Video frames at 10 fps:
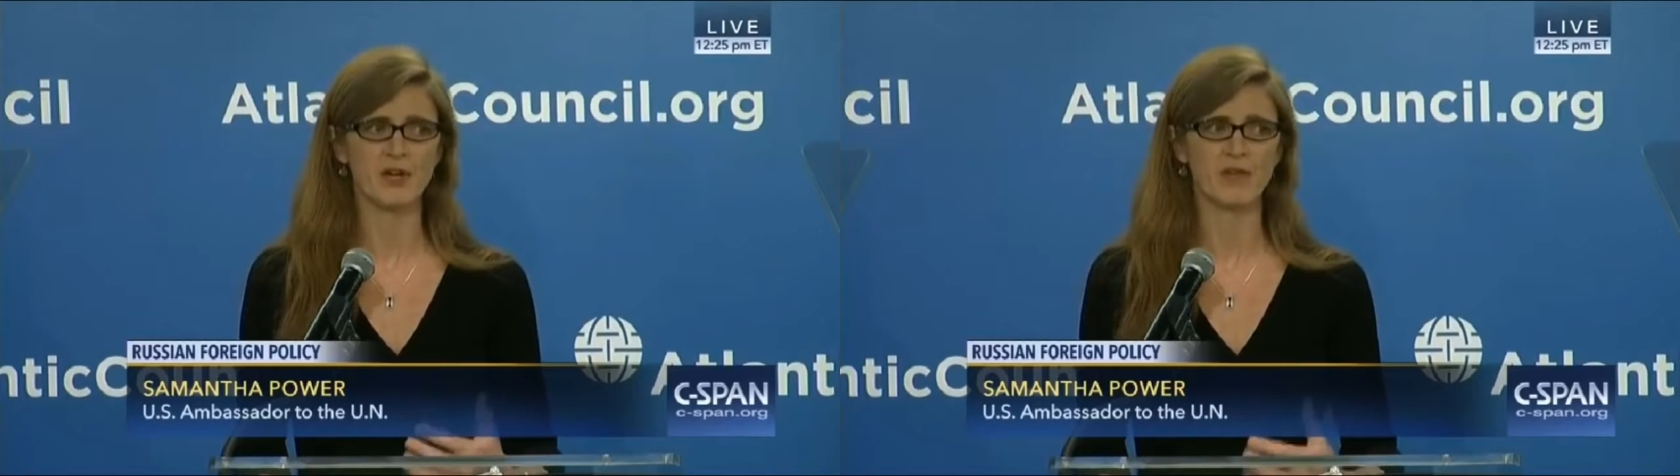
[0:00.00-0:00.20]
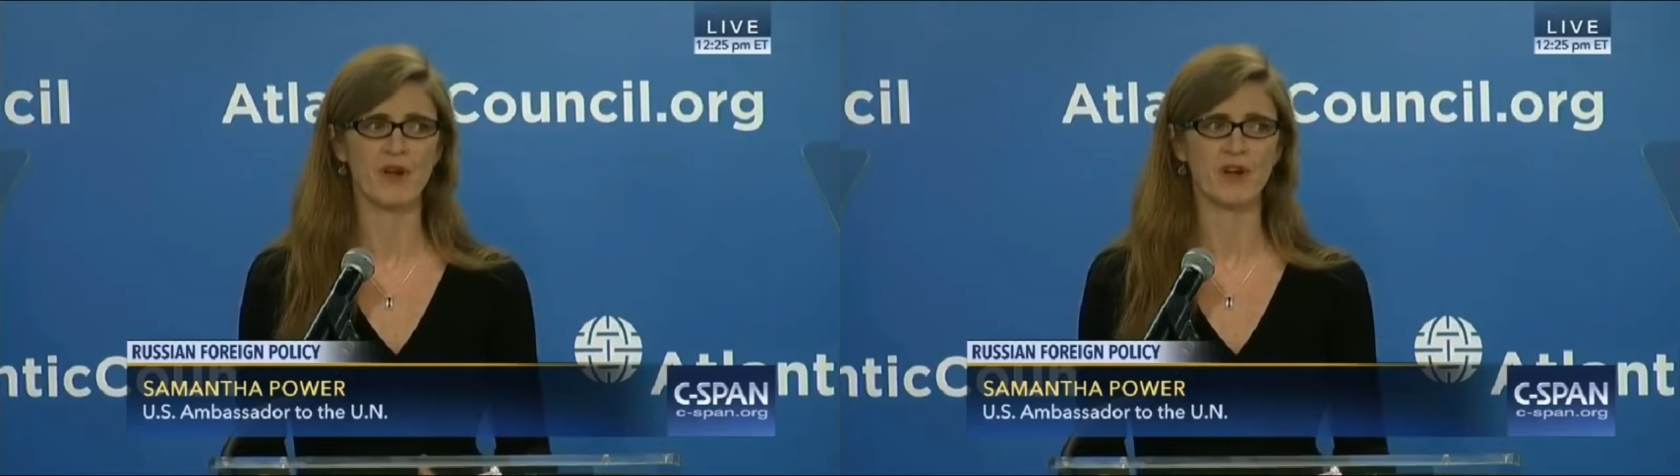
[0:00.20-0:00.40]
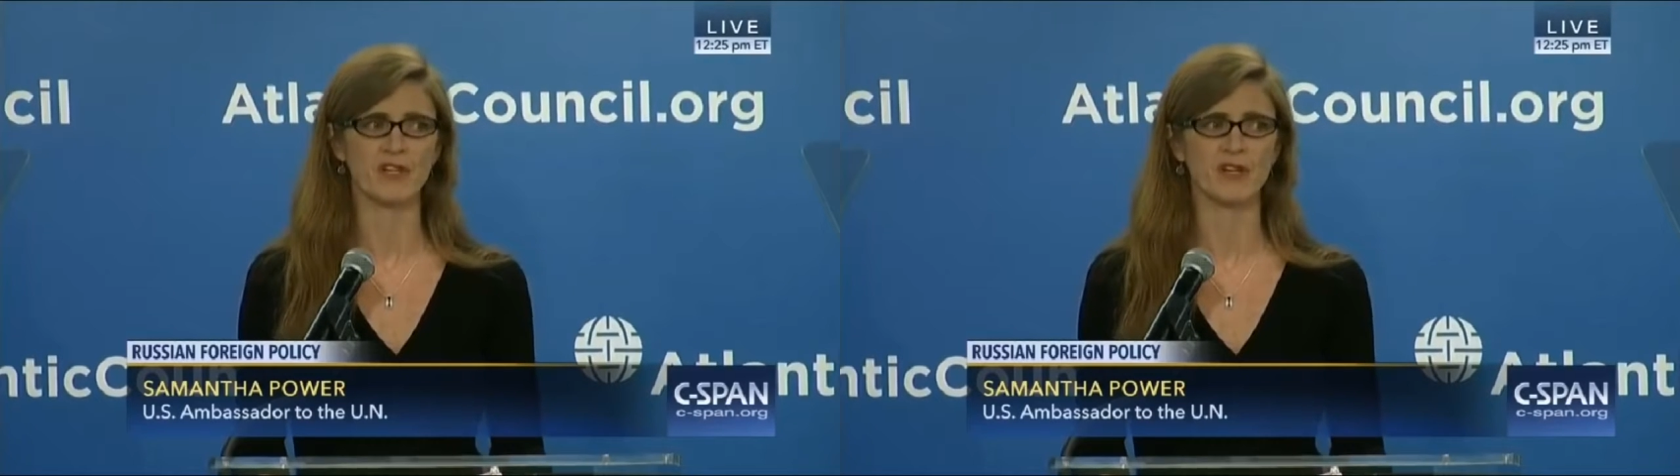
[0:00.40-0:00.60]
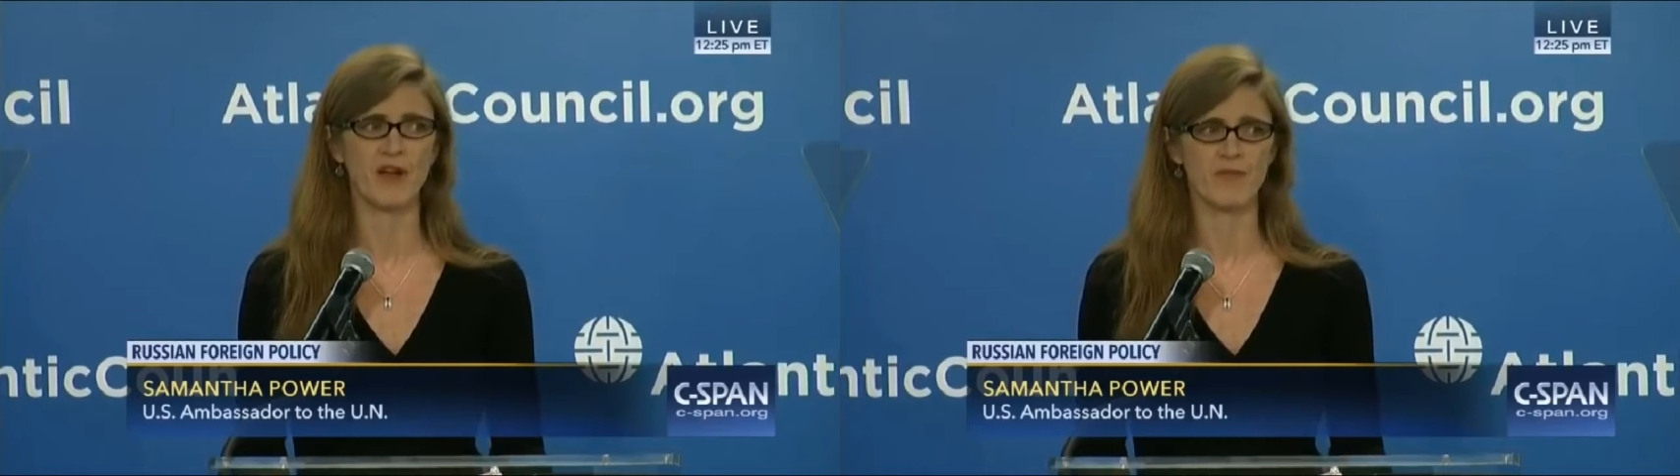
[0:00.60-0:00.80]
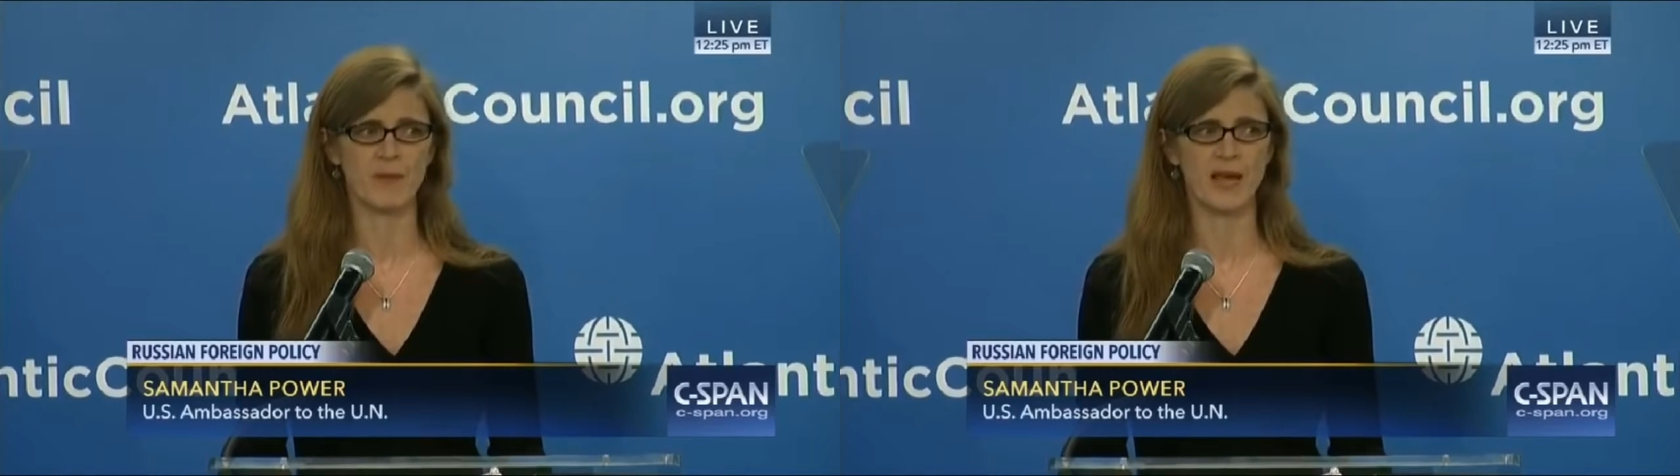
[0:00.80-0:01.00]
of Russian
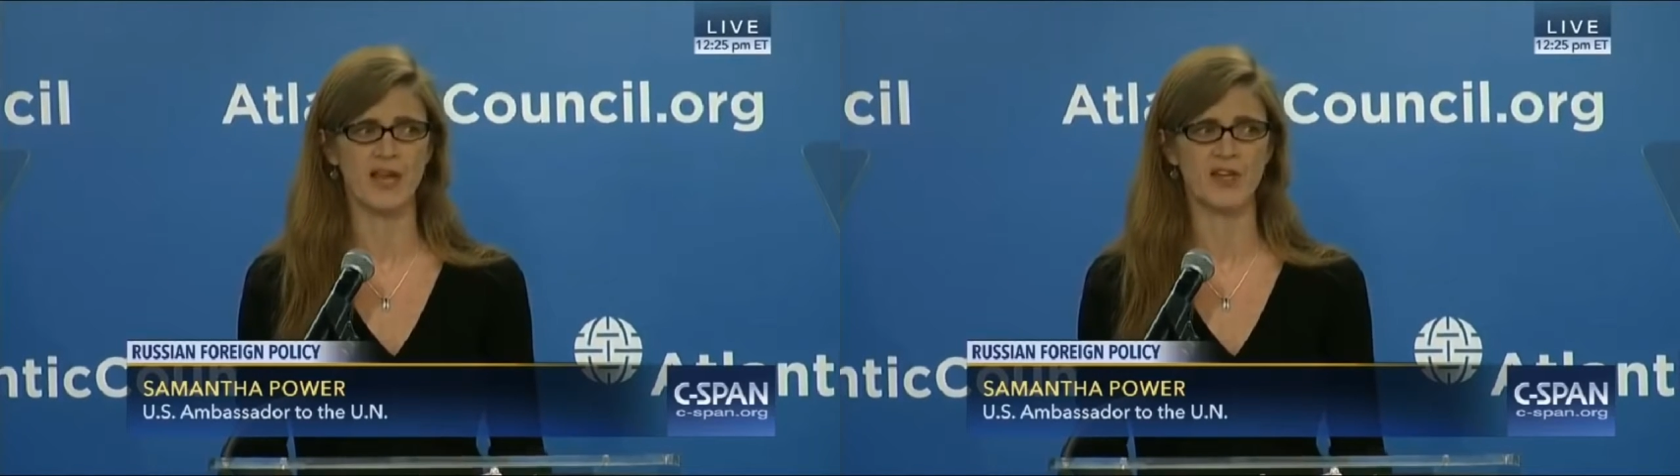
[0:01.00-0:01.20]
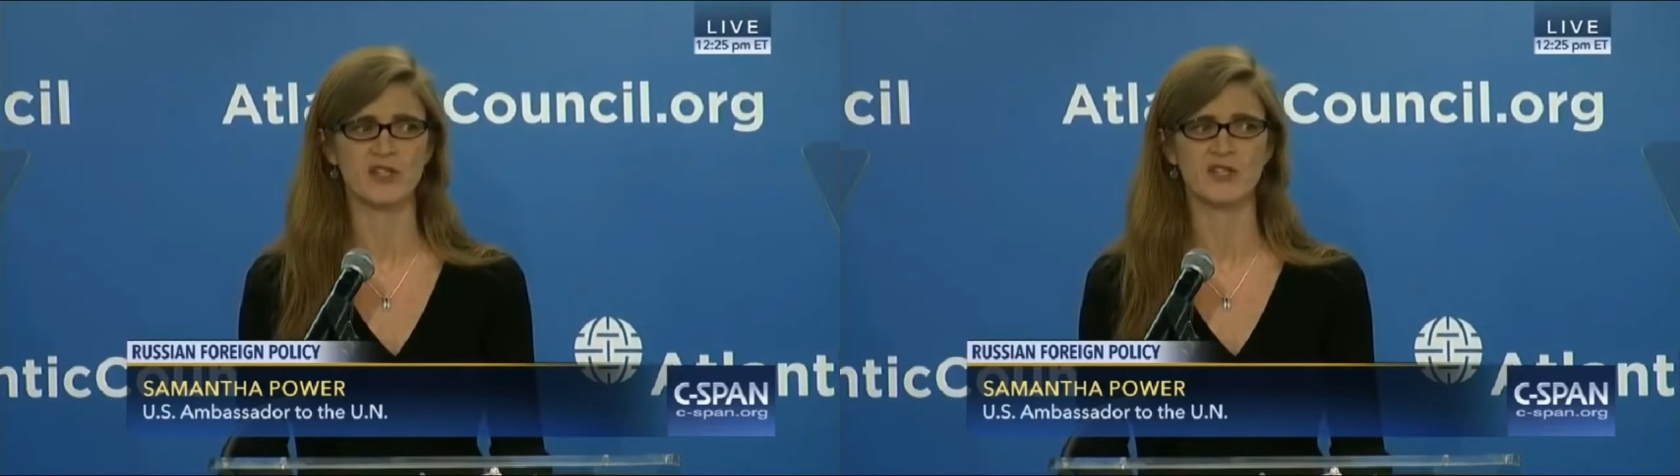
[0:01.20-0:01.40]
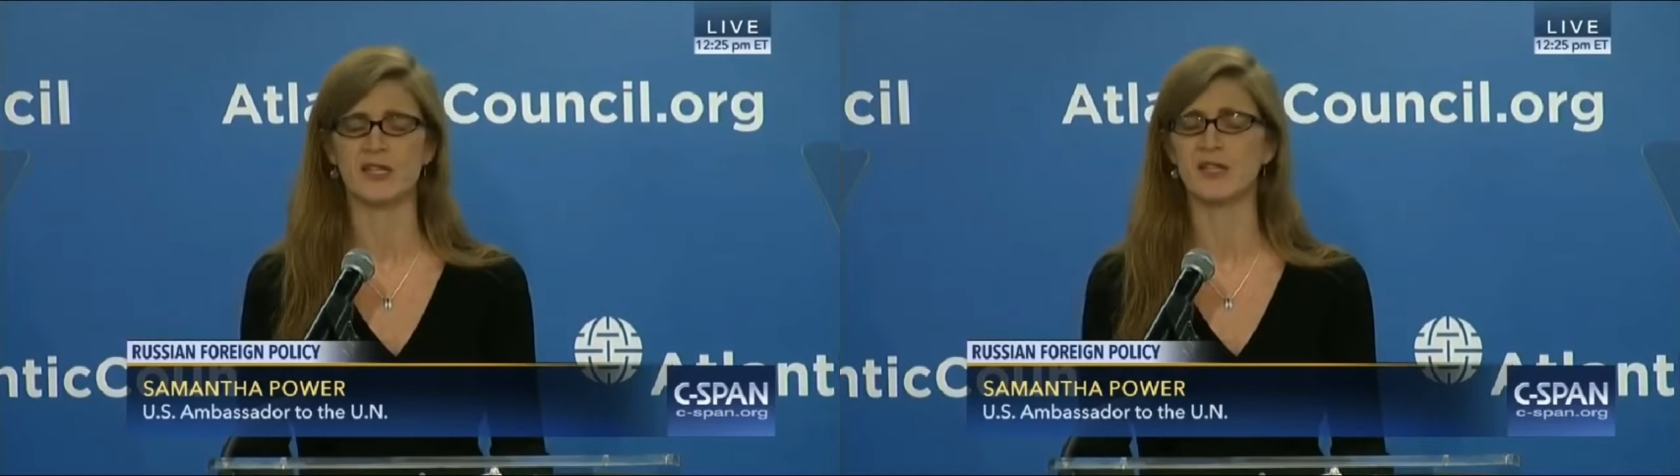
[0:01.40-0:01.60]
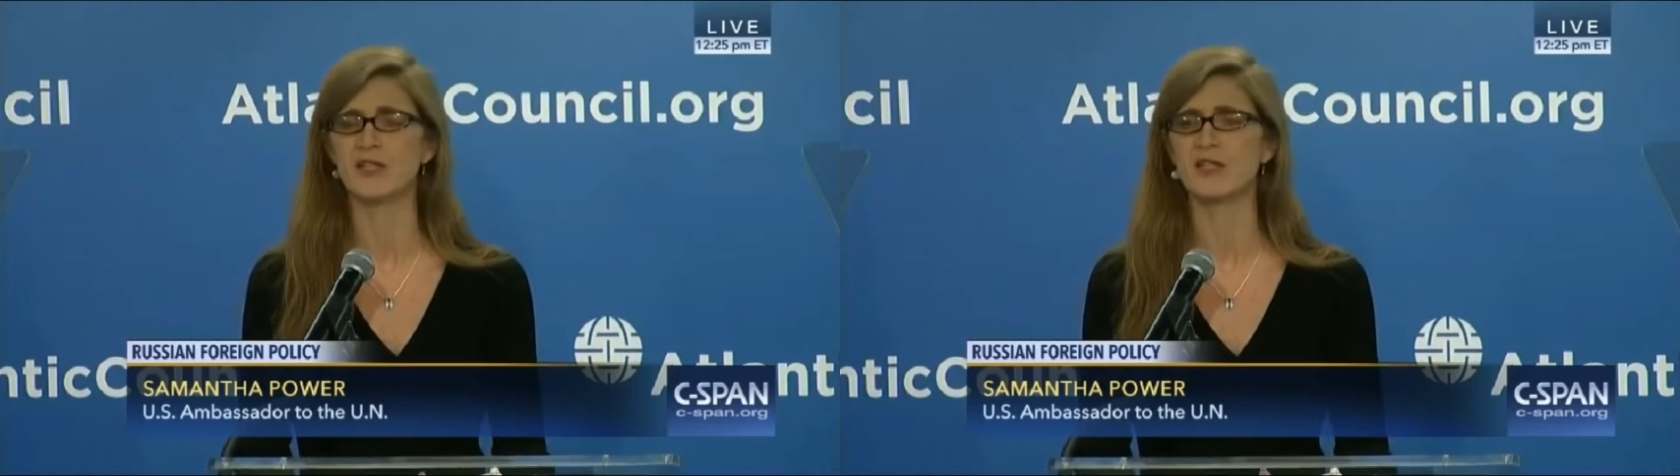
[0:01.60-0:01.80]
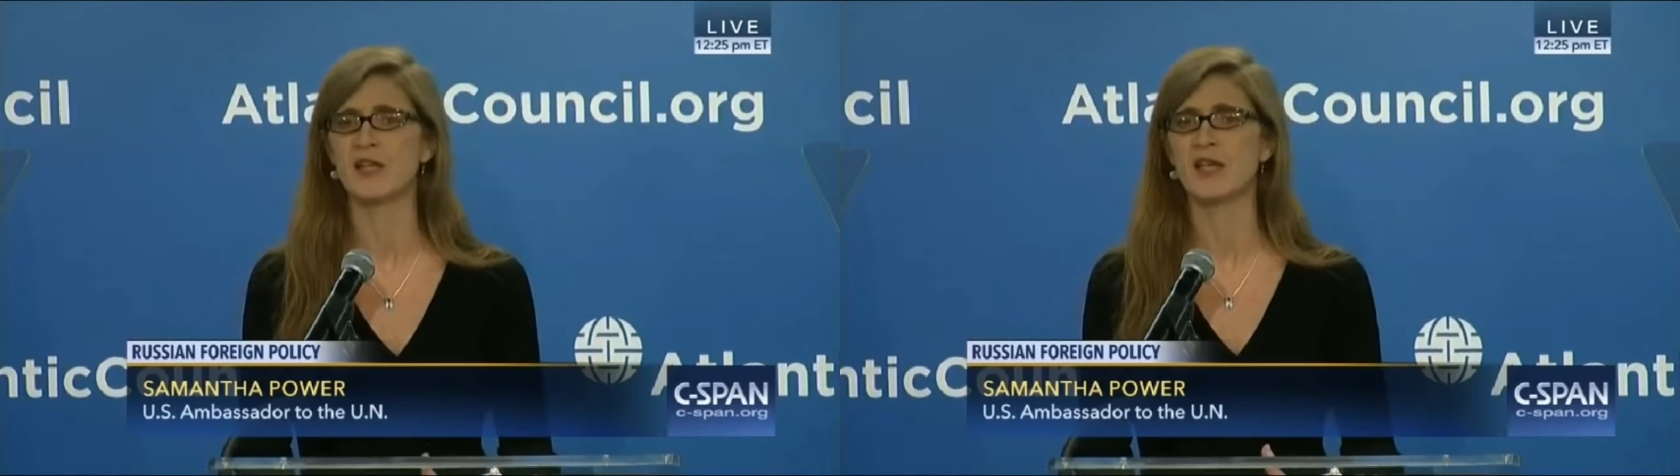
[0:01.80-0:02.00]
government
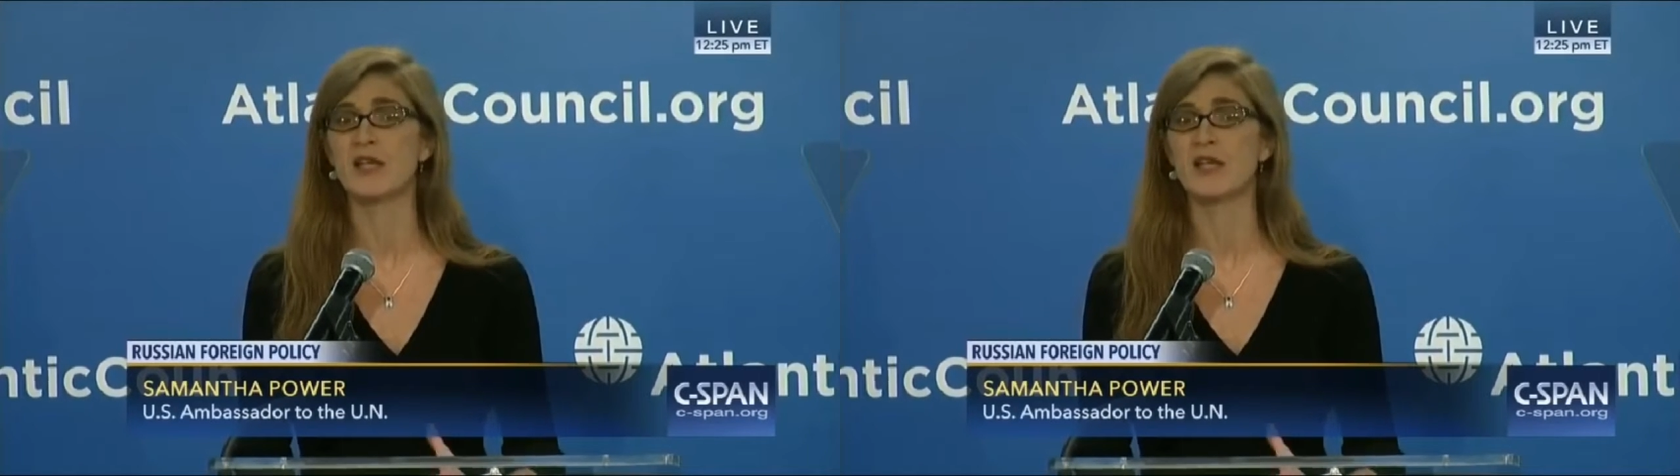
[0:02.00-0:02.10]
agencies,